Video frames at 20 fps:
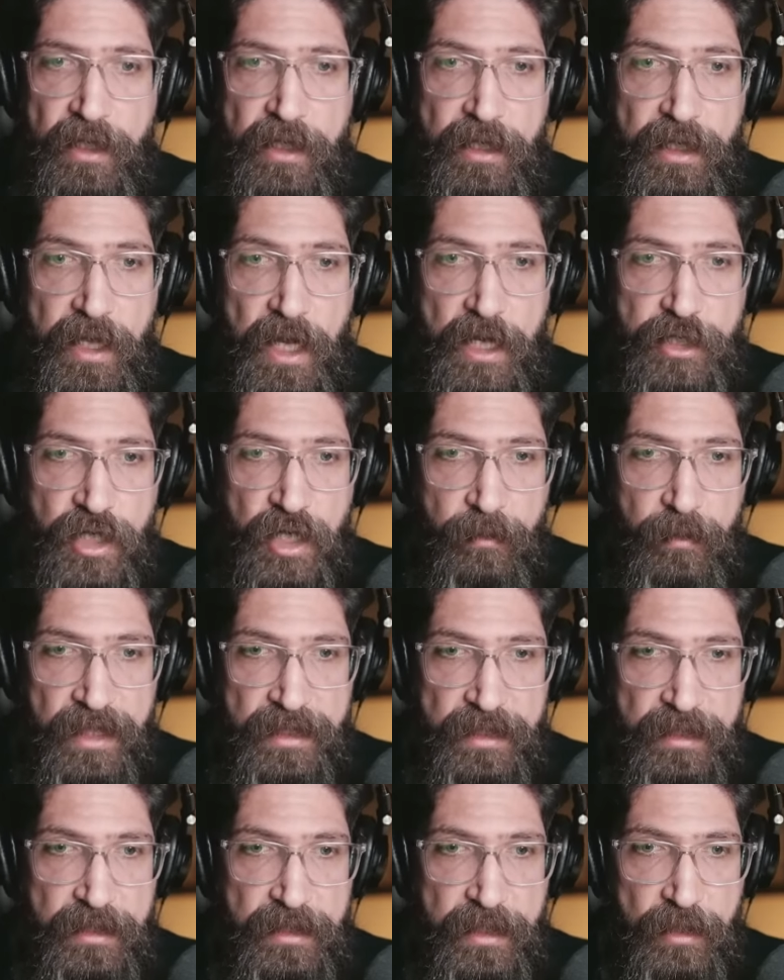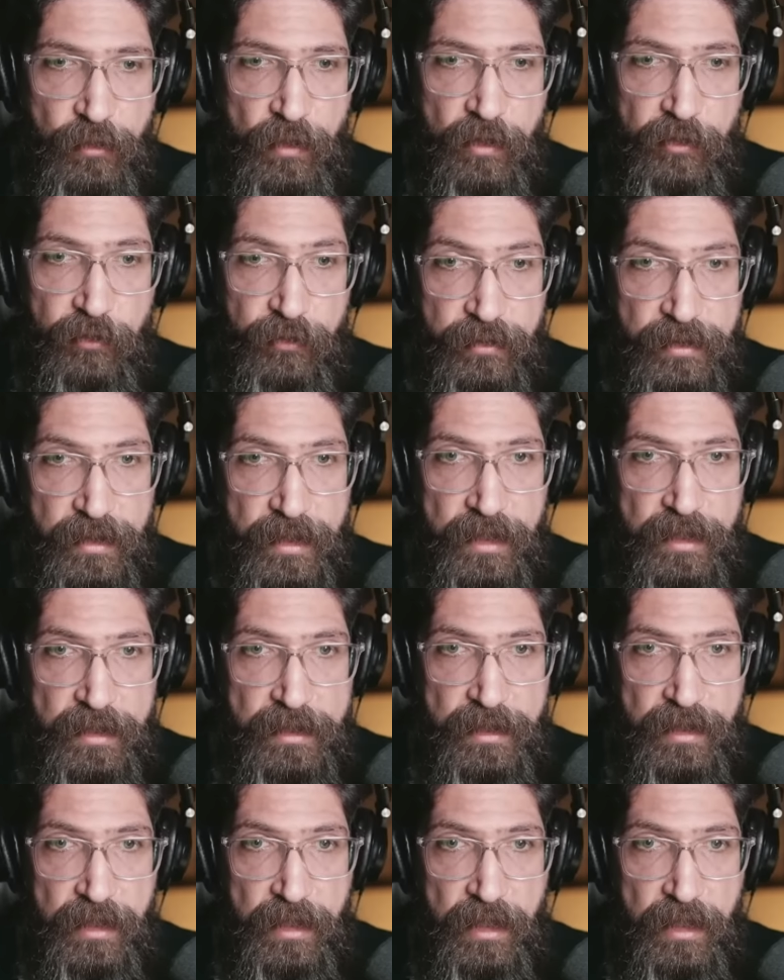Elijah Magnier was today